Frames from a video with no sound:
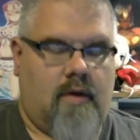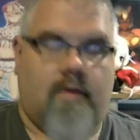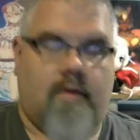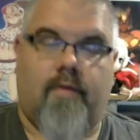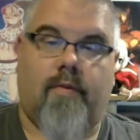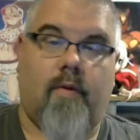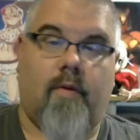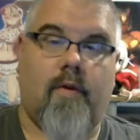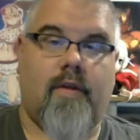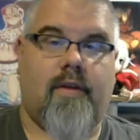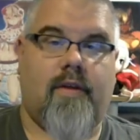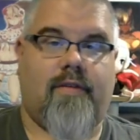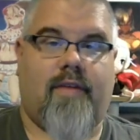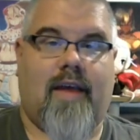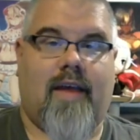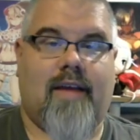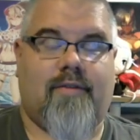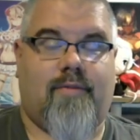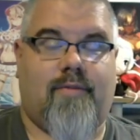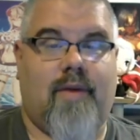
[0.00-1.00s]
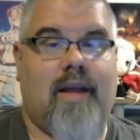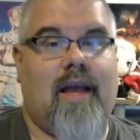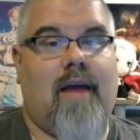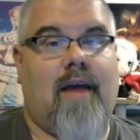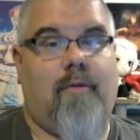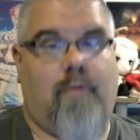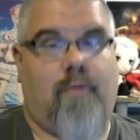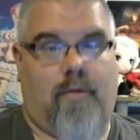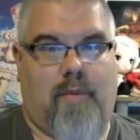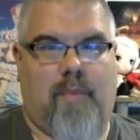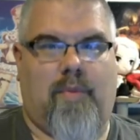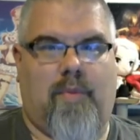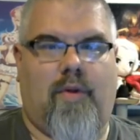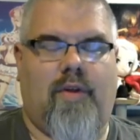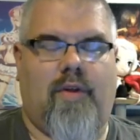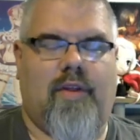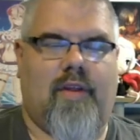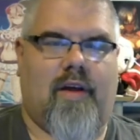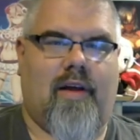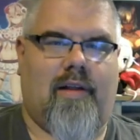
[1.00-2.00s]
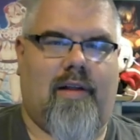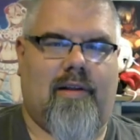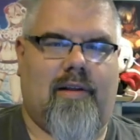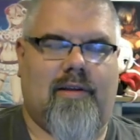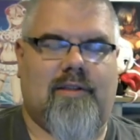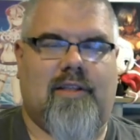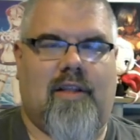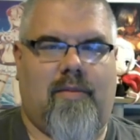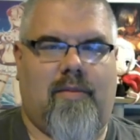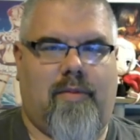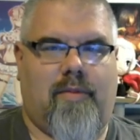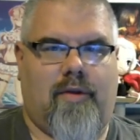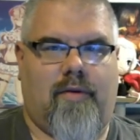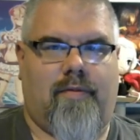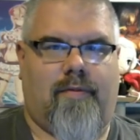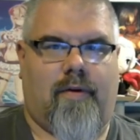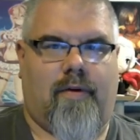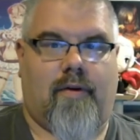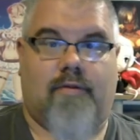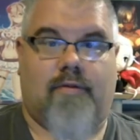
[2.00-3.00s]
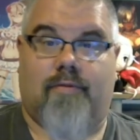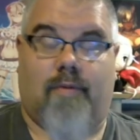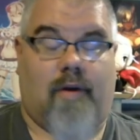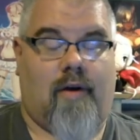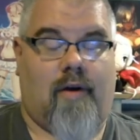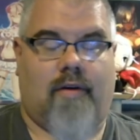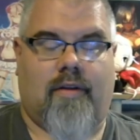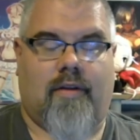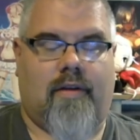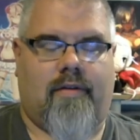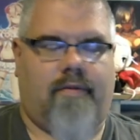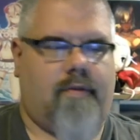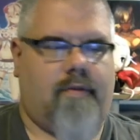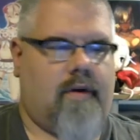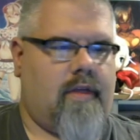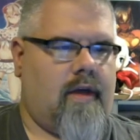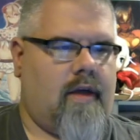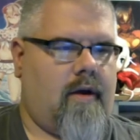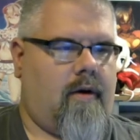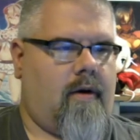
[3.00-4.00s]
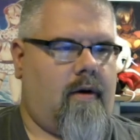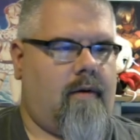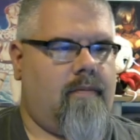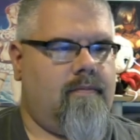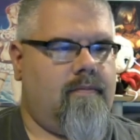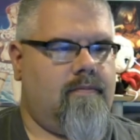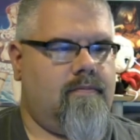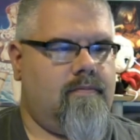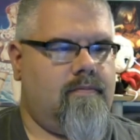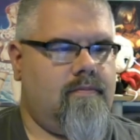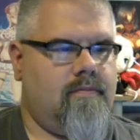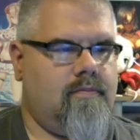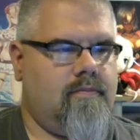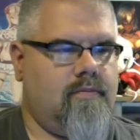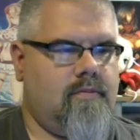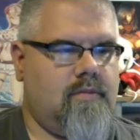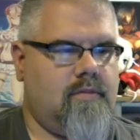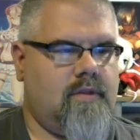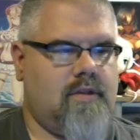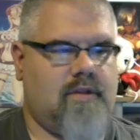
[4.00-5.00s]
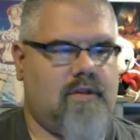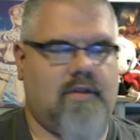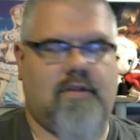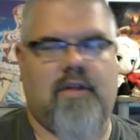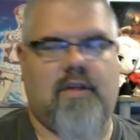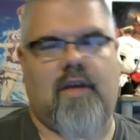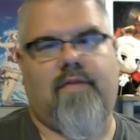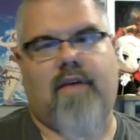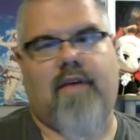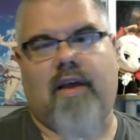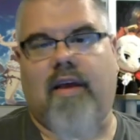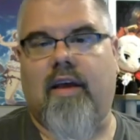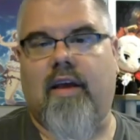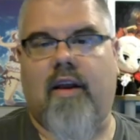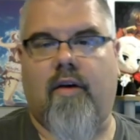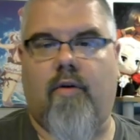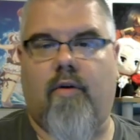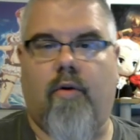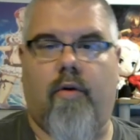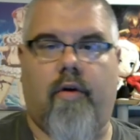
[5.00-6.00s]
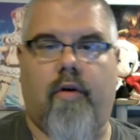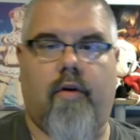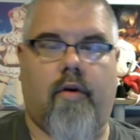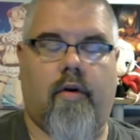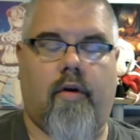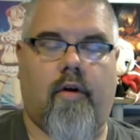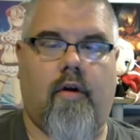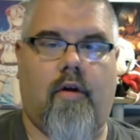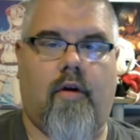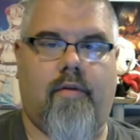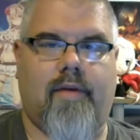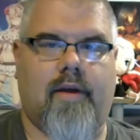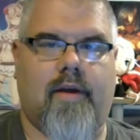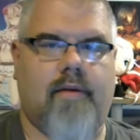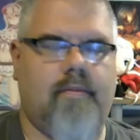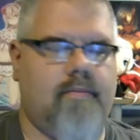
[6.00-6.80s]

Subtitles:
For this last ring, I will be pulling the colorless and the blue first, regardless of where they are, just to see if I can get a Corrin or a Gullwing.